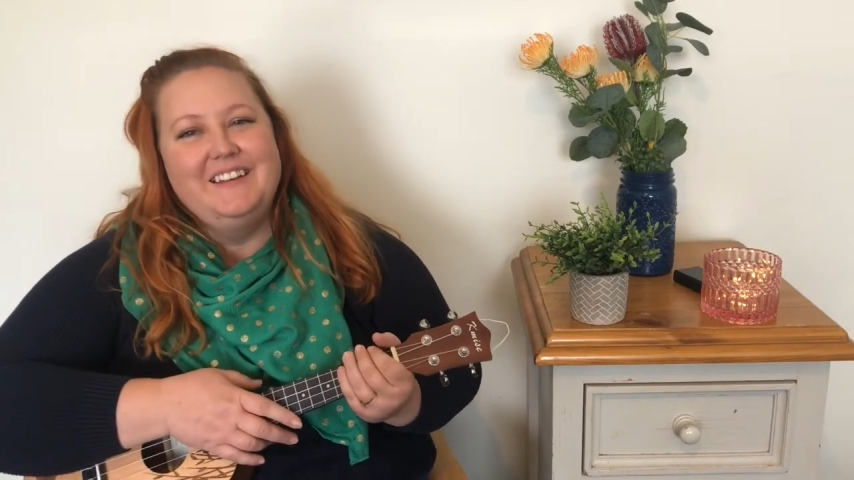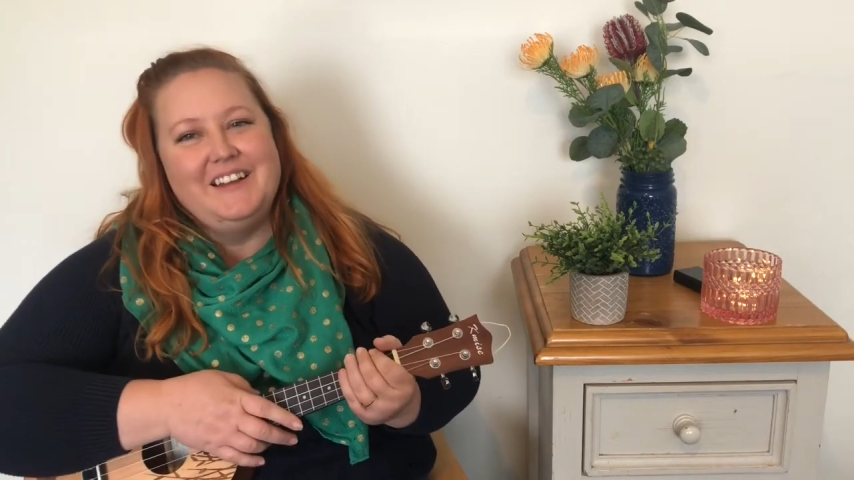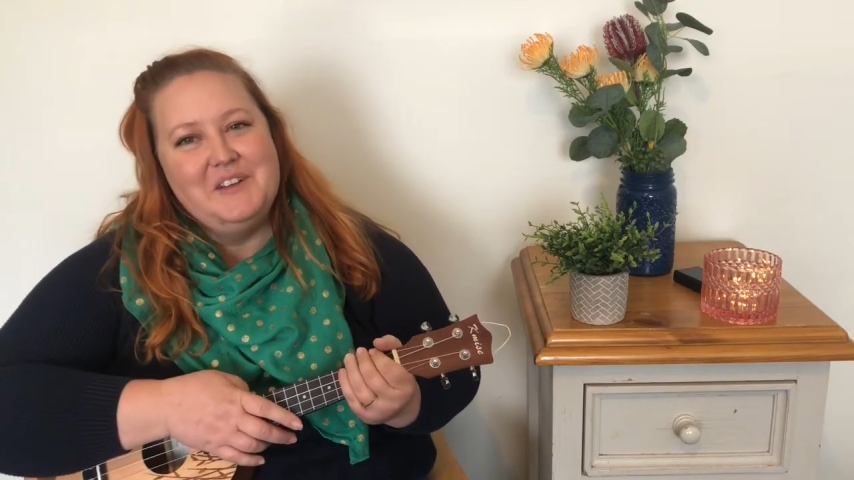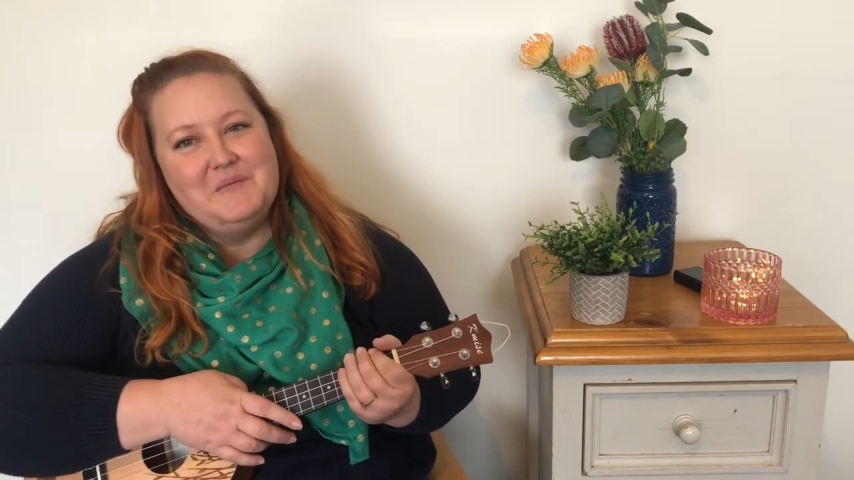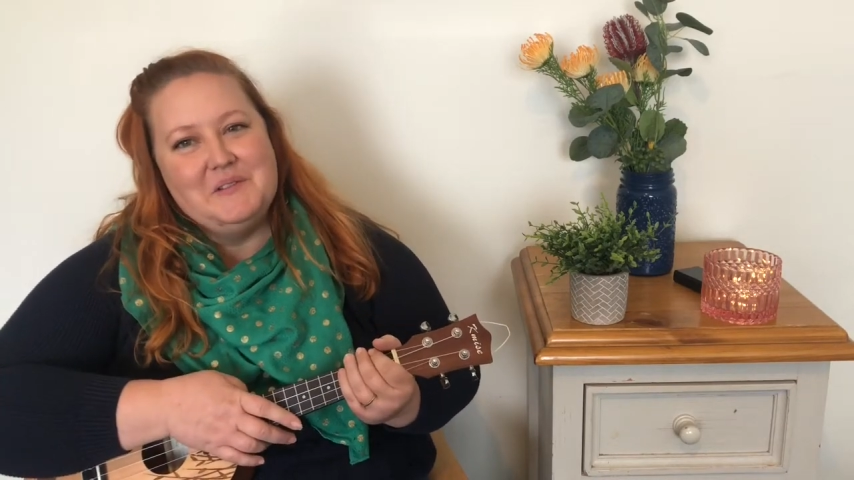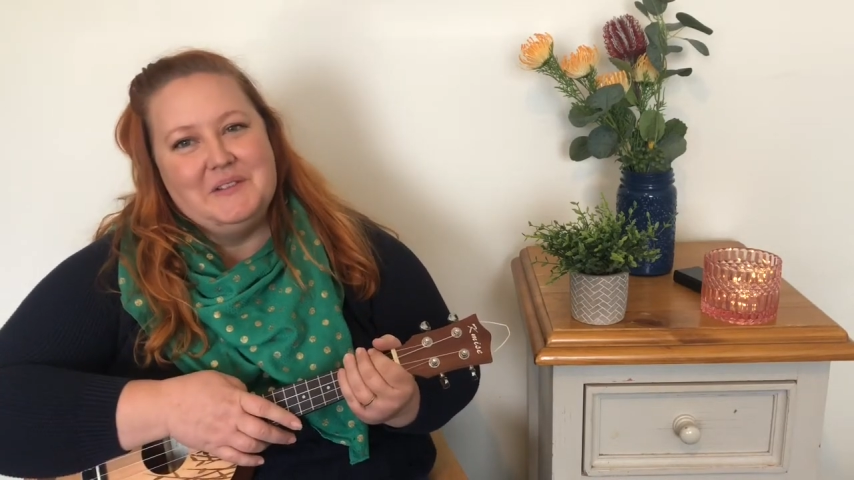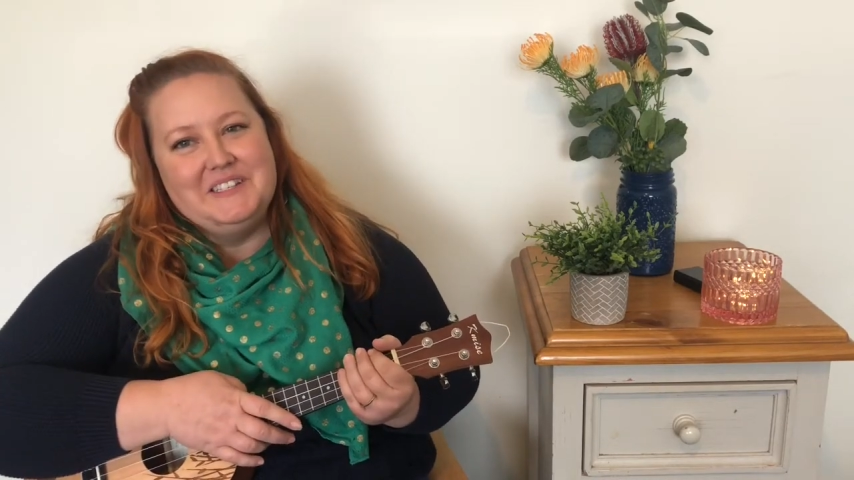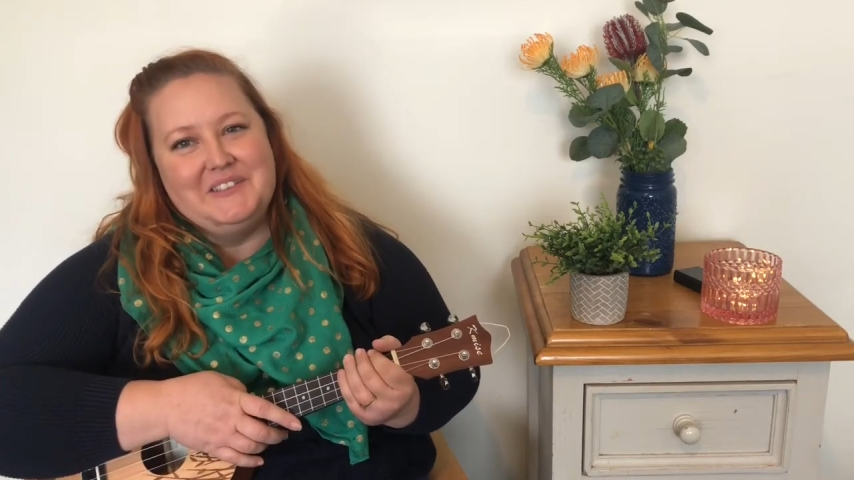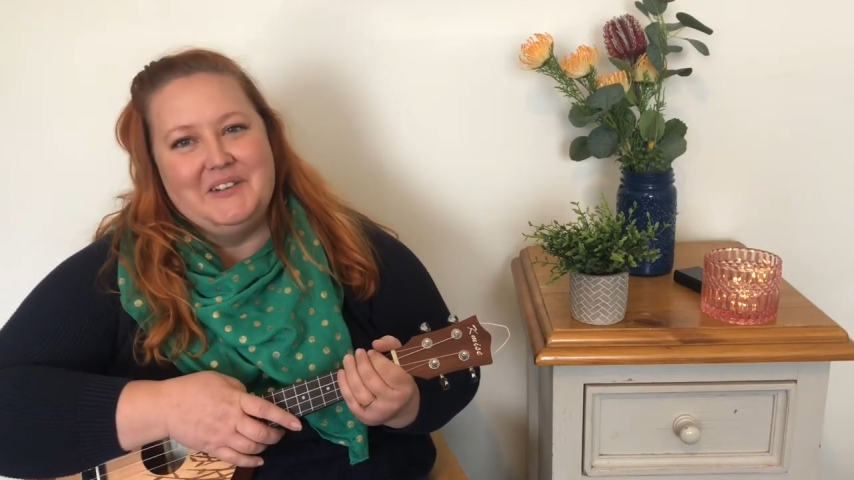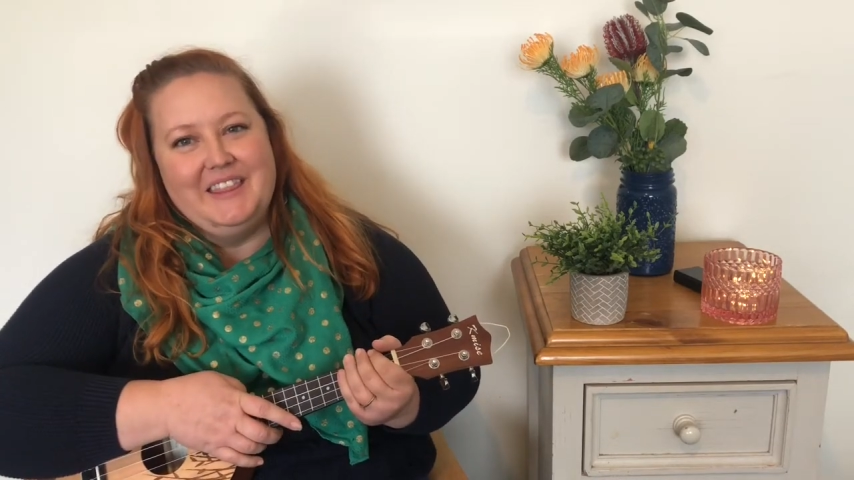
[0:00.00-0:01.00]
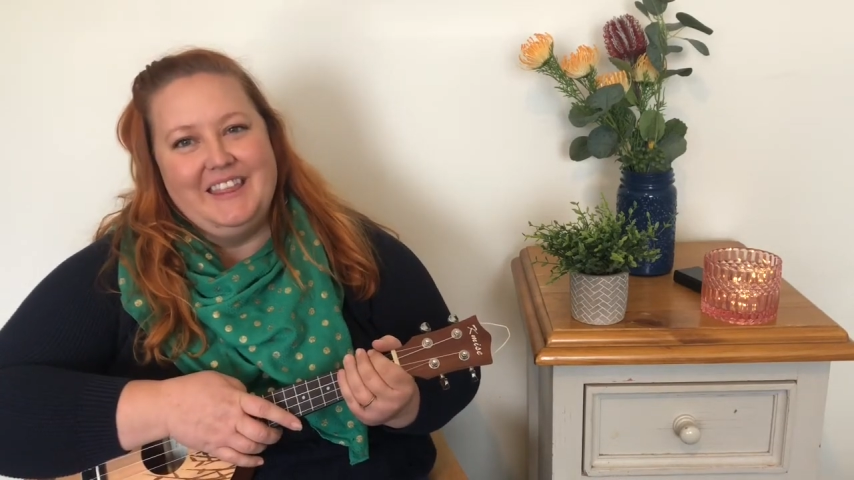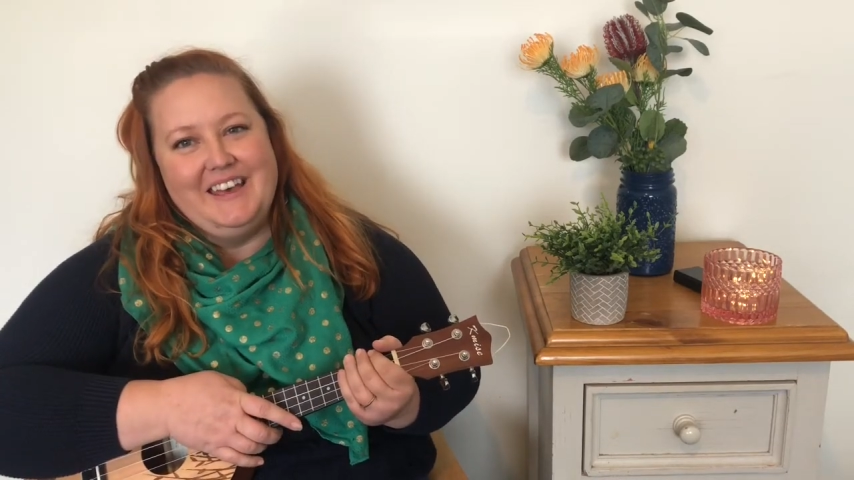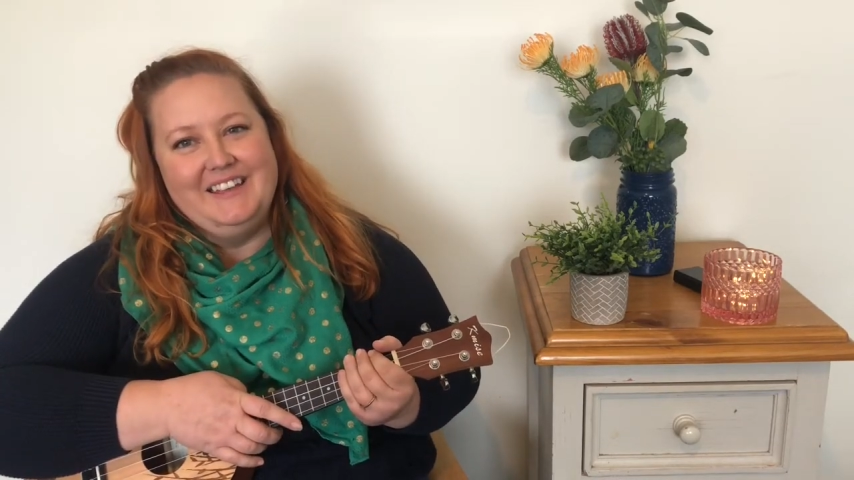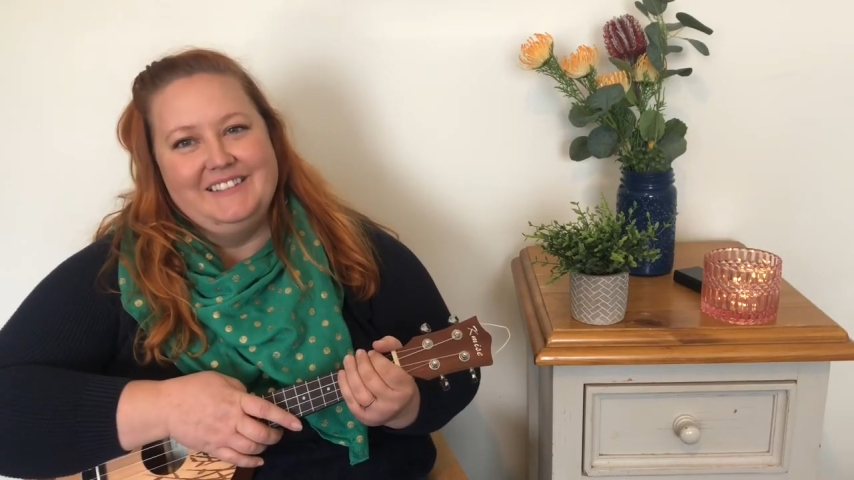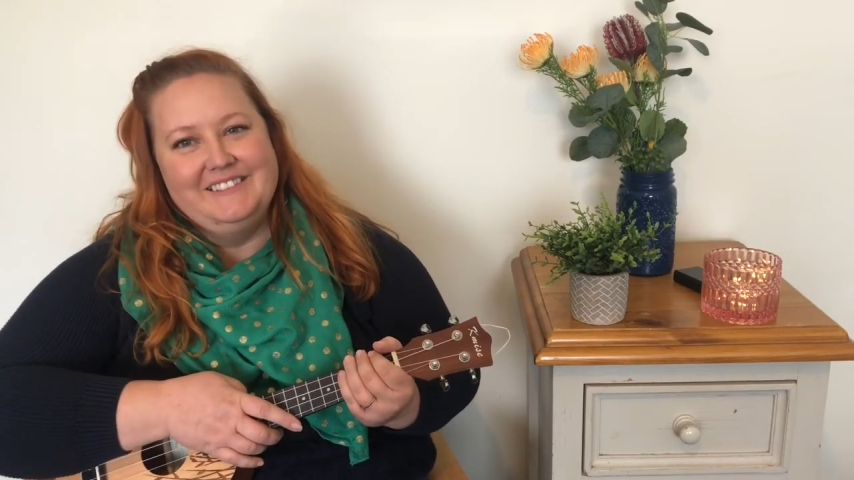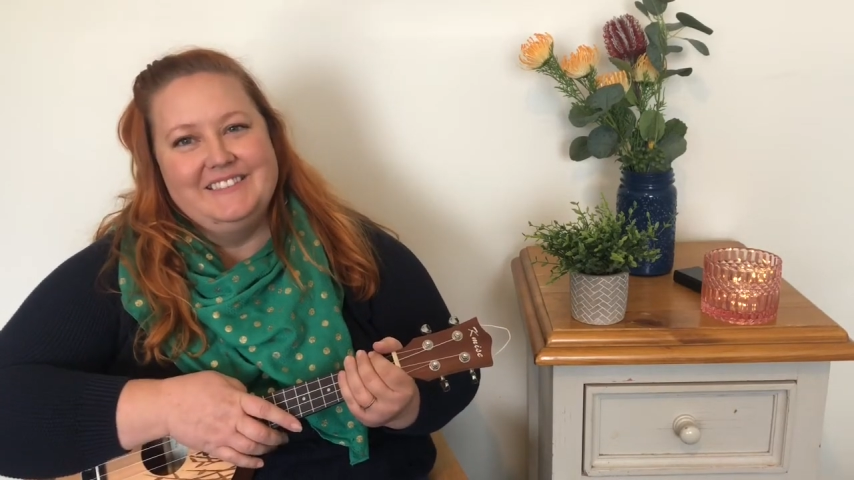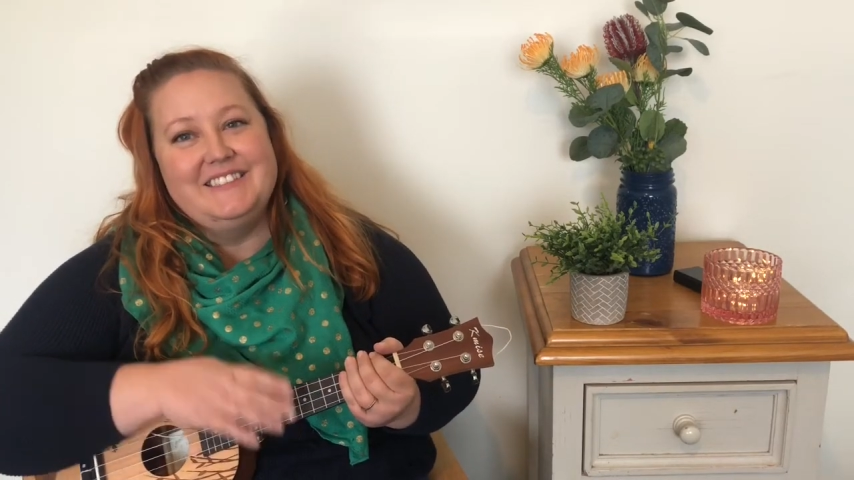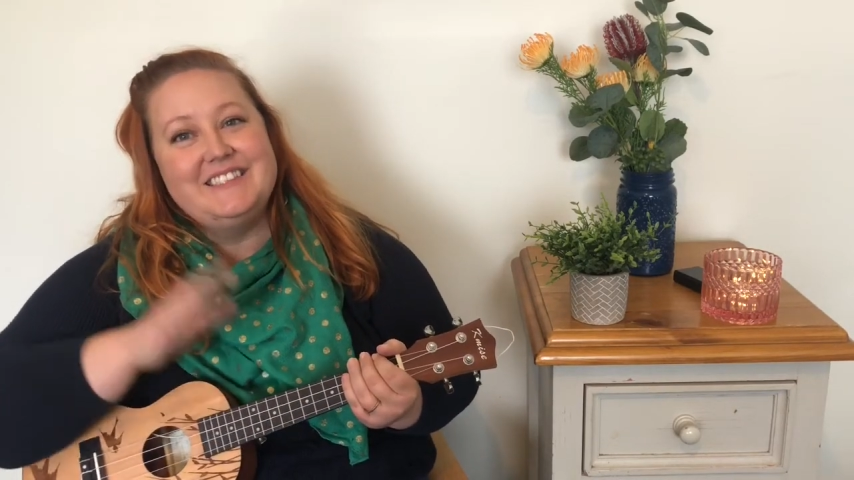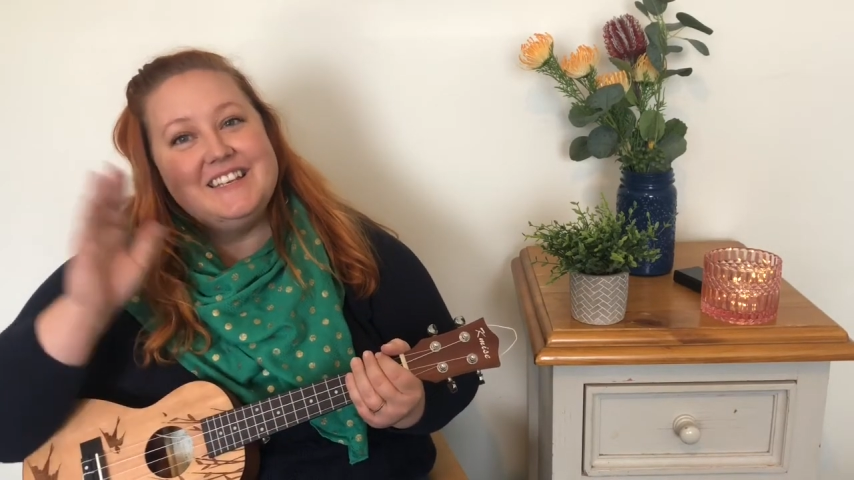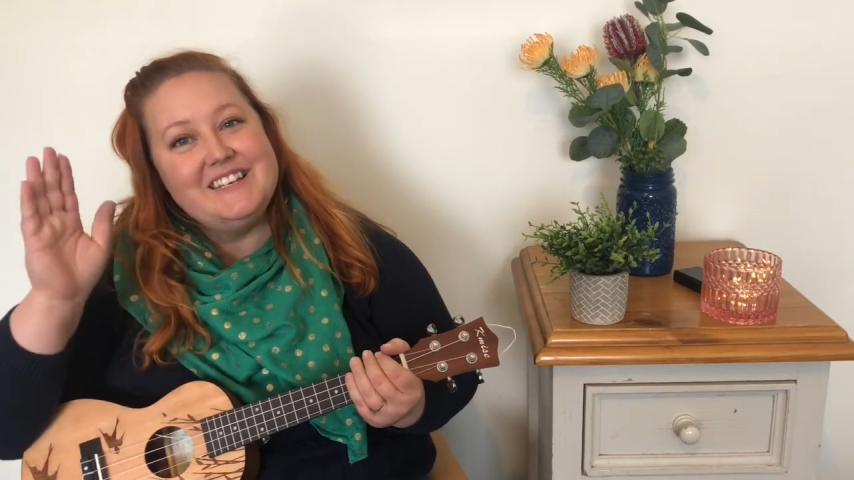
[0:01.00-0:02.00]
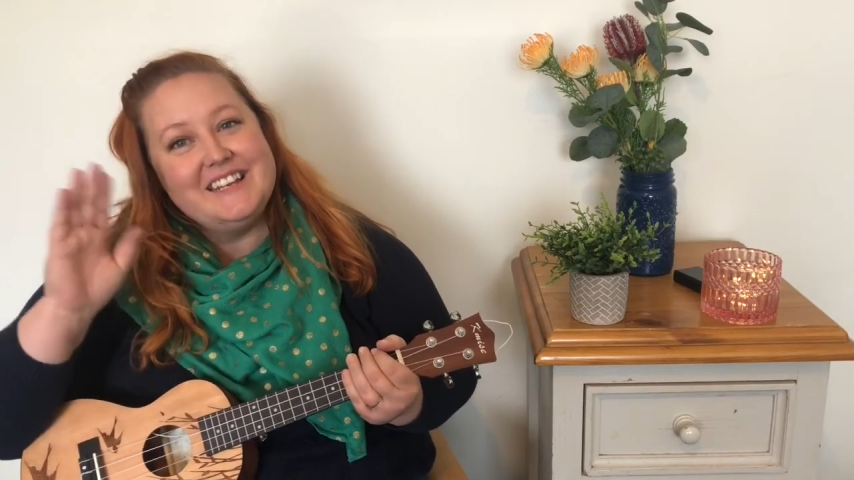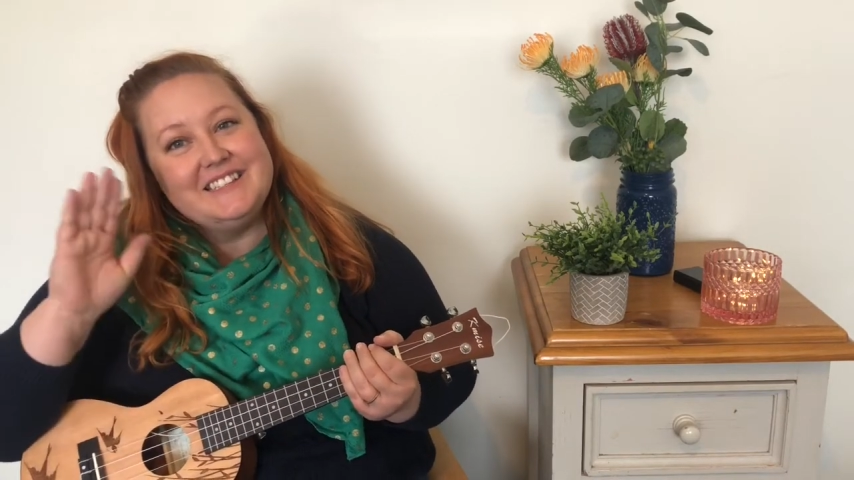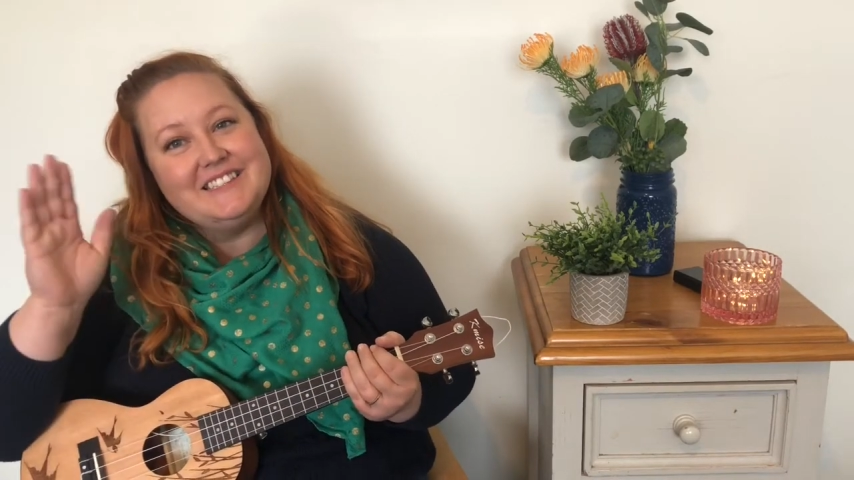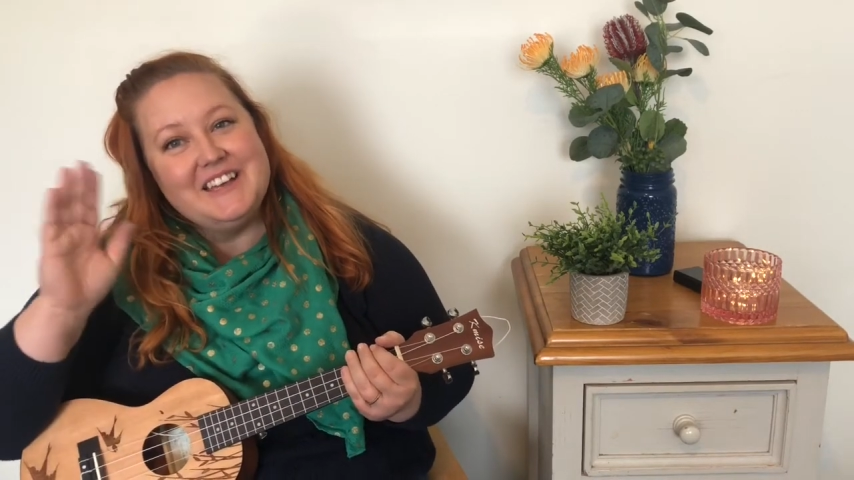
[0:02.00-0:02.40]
I hope you enjoyed that. See you next